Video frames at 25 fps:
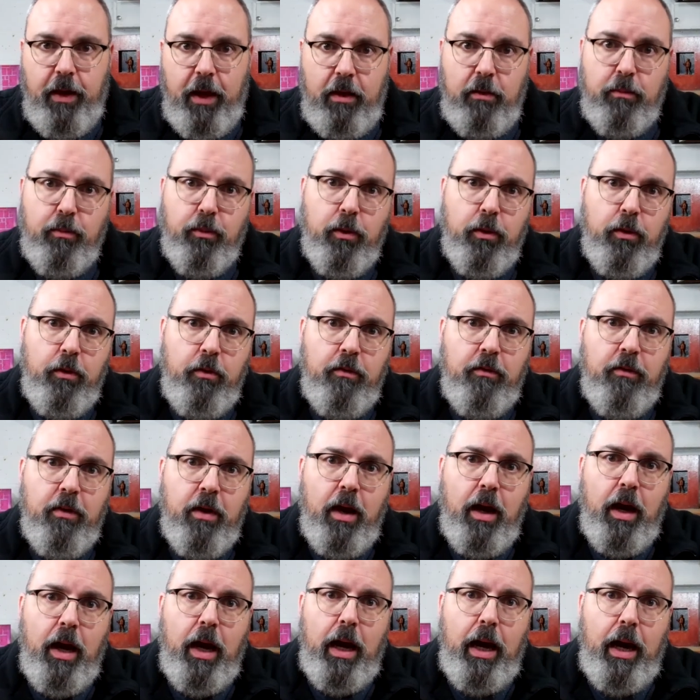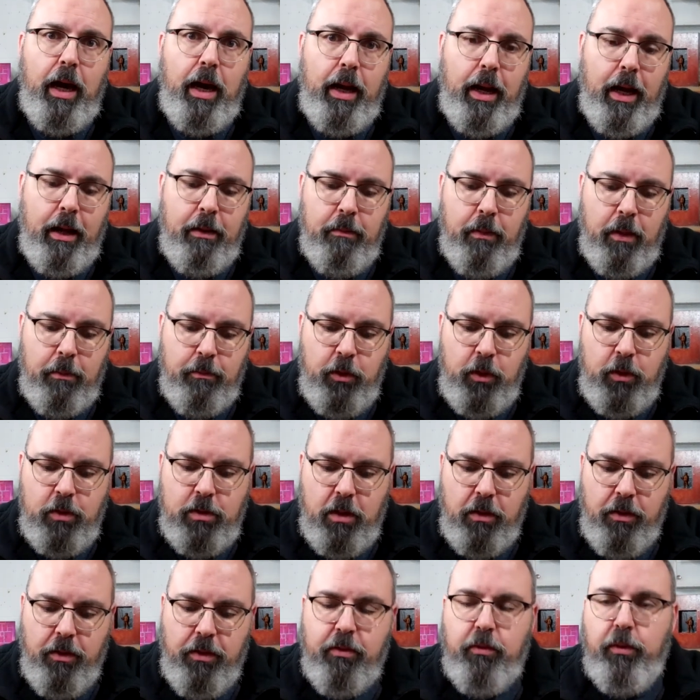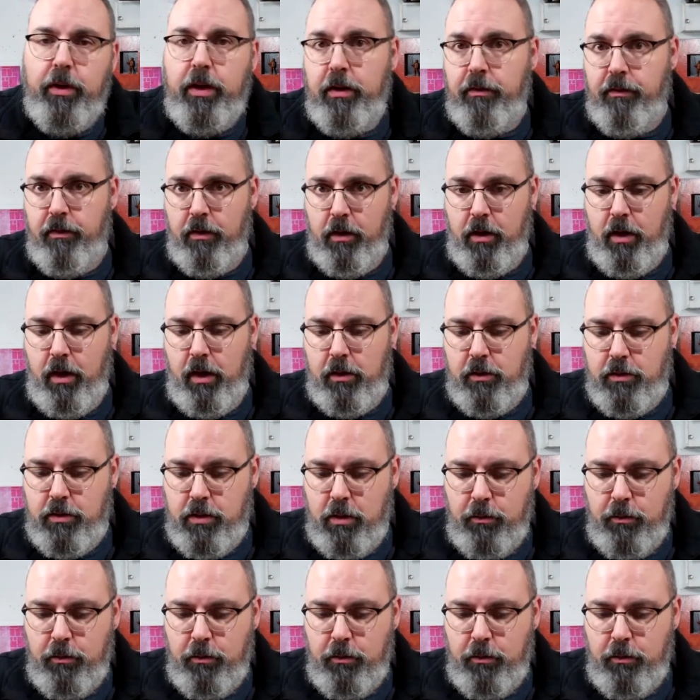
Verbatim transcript: fade proof. And I'm using 3 different colors.